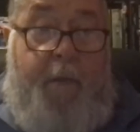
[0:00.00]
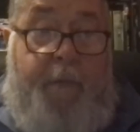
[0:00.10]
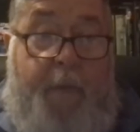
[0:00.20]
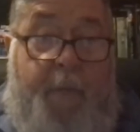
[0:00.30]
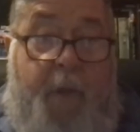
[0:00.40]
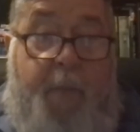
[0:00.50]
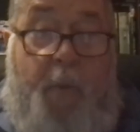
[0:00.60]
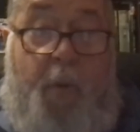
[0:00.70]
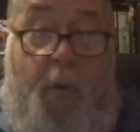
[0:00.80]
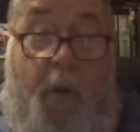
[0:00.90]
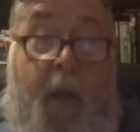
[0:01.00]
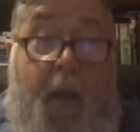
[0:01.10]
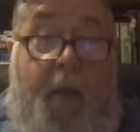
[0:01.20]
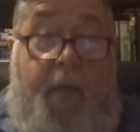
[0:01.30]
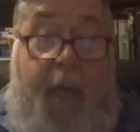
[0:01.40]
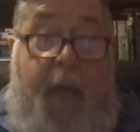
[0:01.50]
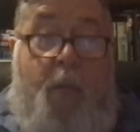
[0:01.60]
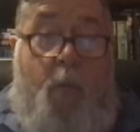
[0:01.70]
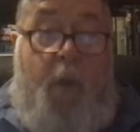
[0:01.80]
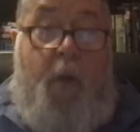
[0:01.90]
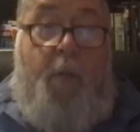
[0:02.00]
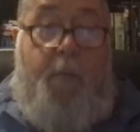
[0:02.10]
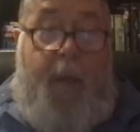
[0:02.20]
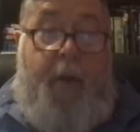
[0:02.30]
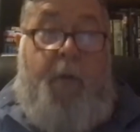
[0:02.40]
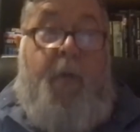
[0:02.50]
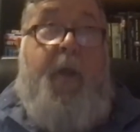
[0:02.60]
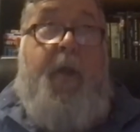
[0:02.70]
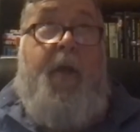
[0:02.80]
Femke Bol, they will medal